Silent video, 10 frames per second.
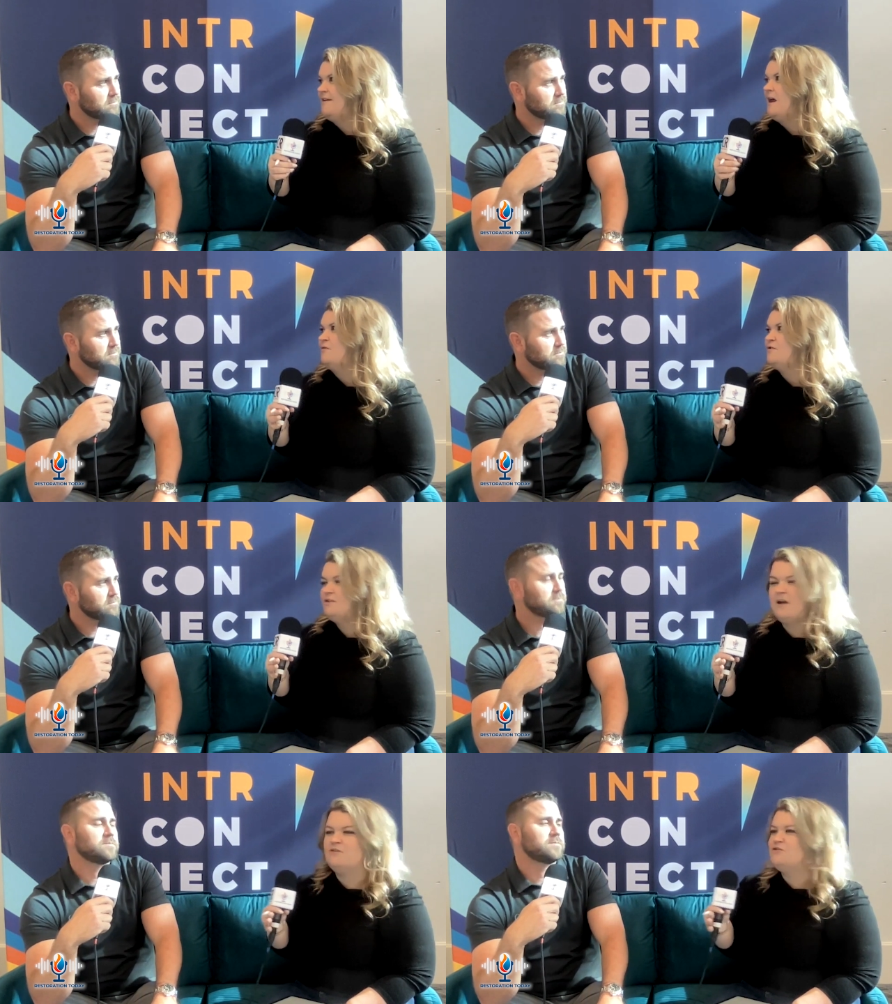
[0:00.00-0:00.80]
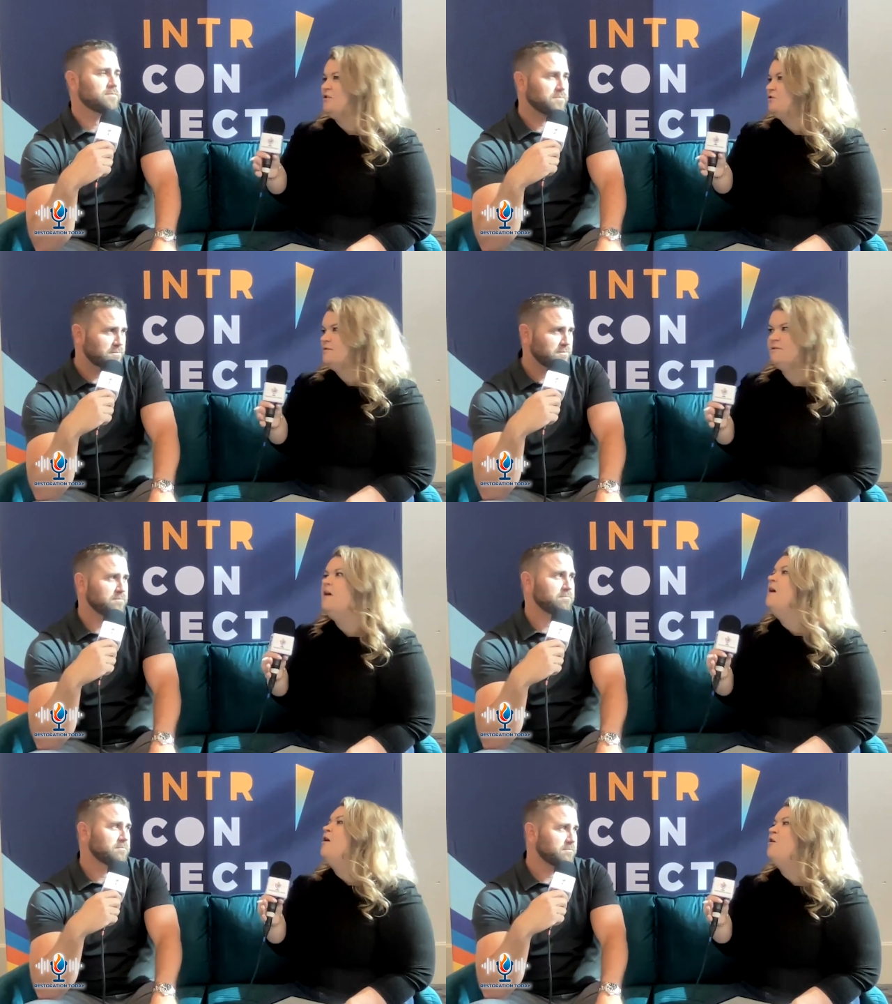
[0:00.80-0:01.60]
Speaker 1: Now contractors
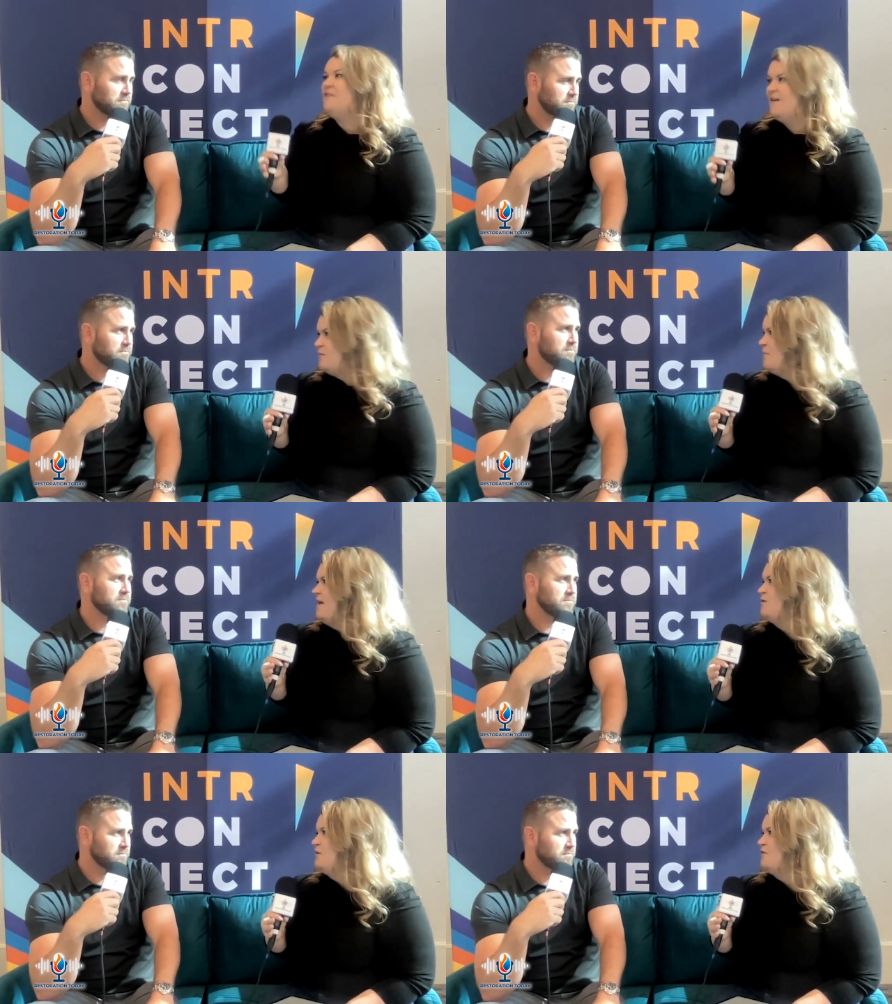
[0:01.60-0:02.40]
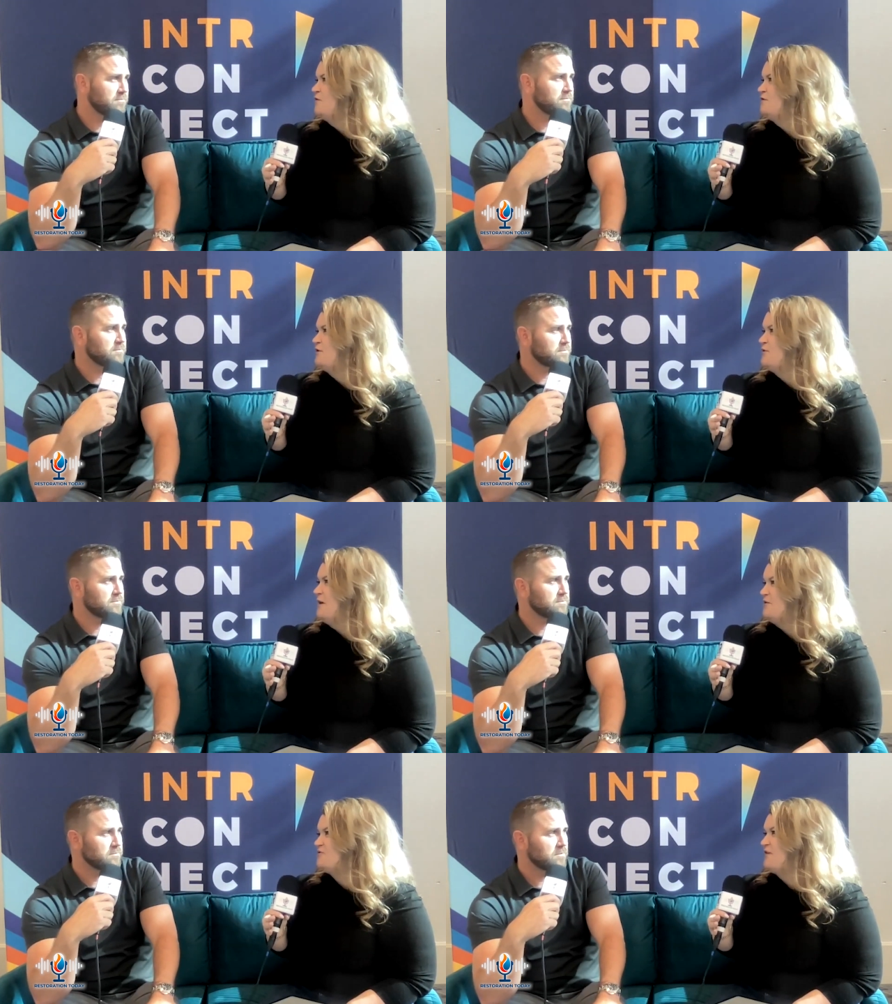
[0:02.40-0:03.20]
only have the bandwidth for so
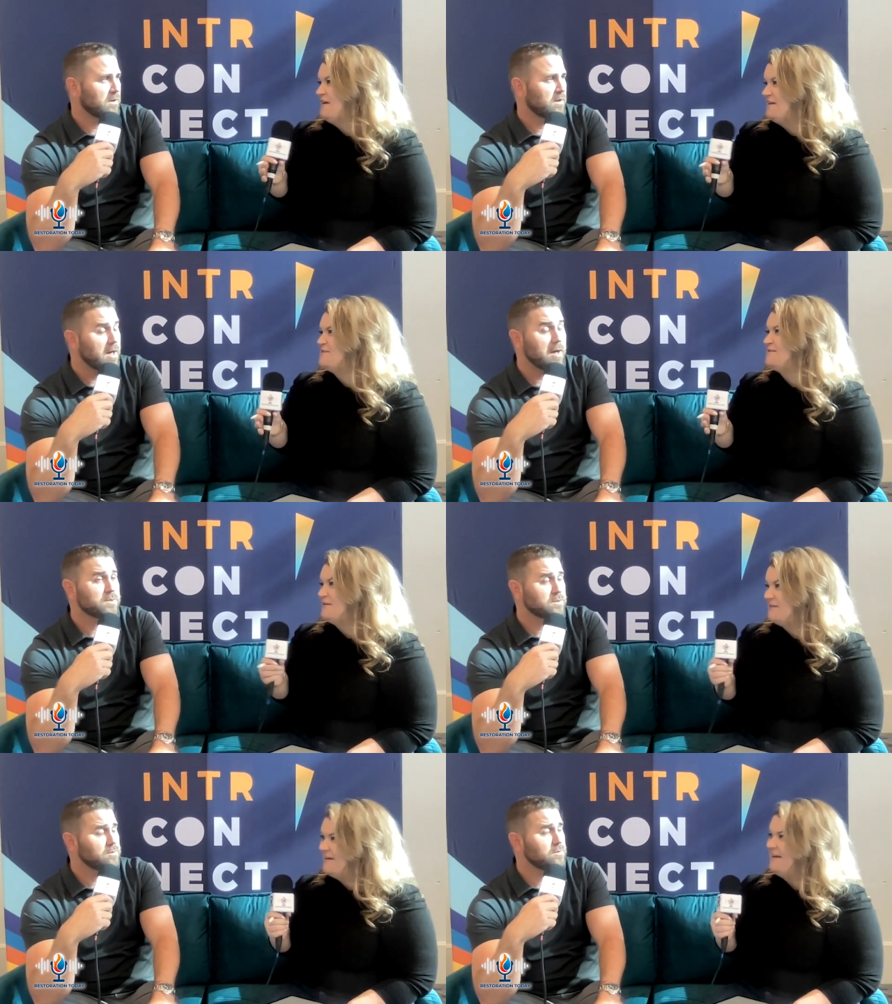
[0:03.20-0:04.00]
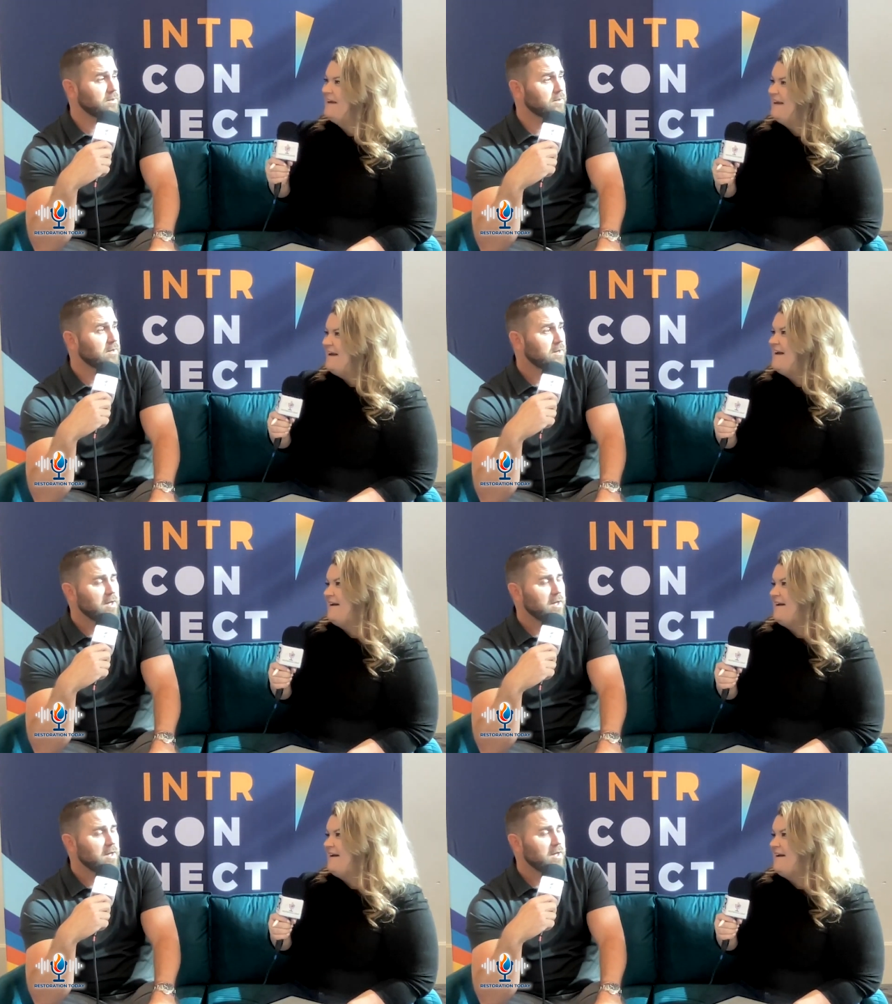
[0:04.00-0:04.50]
much, right? So, absolutely,